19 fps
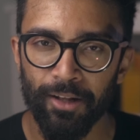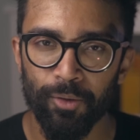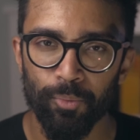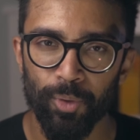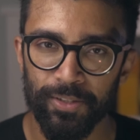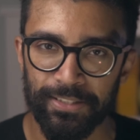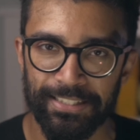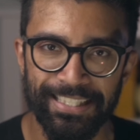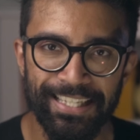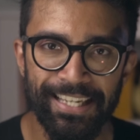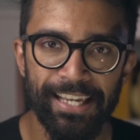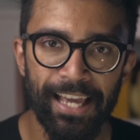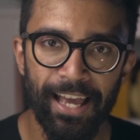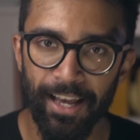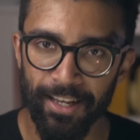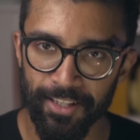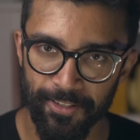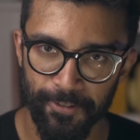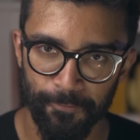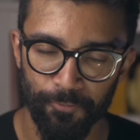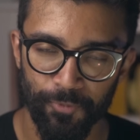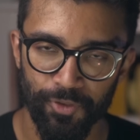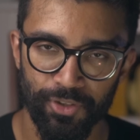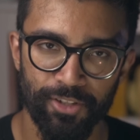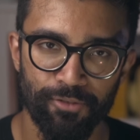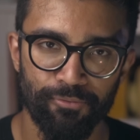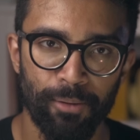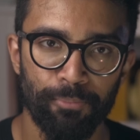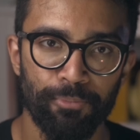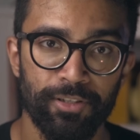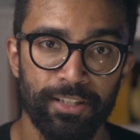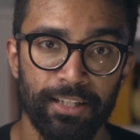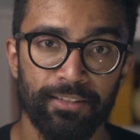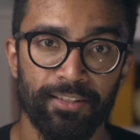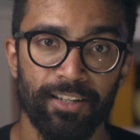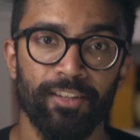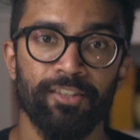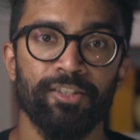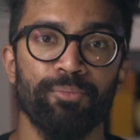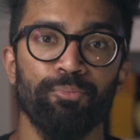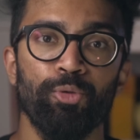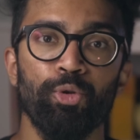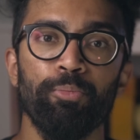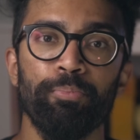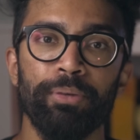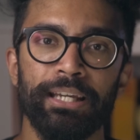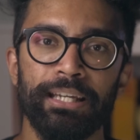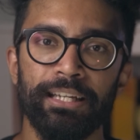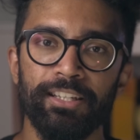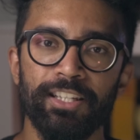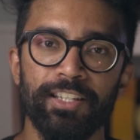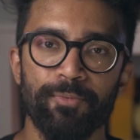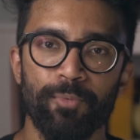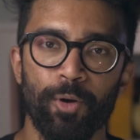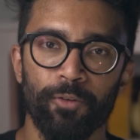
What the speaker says: Well, ds just represents a small piece